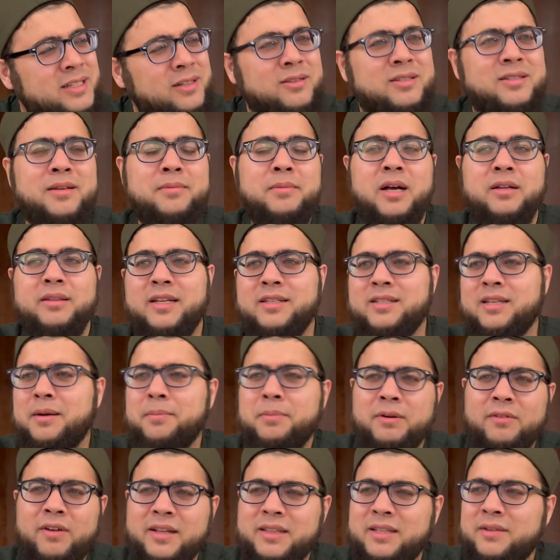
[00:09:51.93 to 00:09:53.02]
somehow that's going to
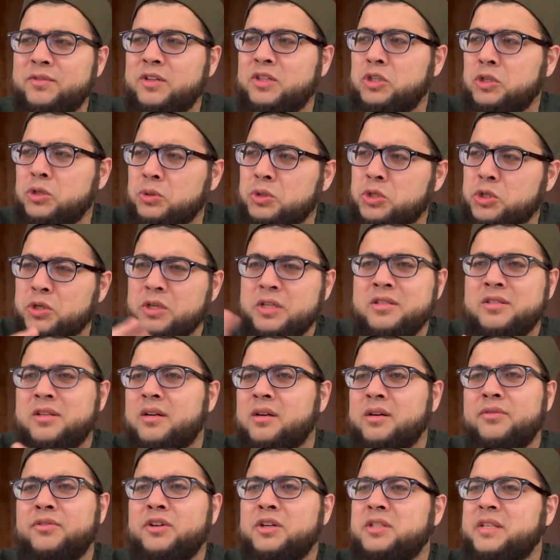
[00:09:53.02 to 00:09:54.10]
provide them with nutrients and
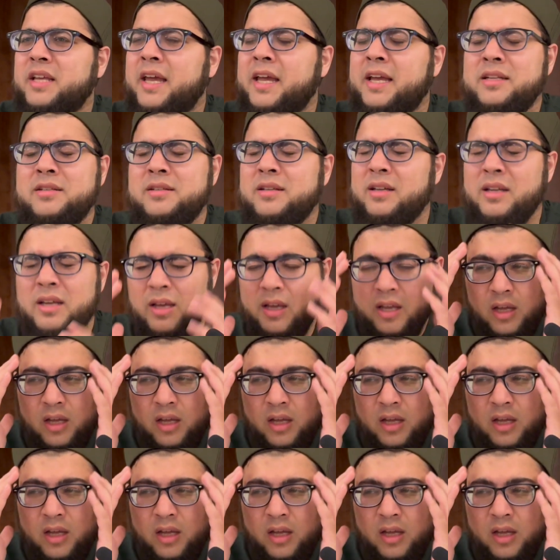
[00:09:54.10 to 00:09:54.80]
reverse aging.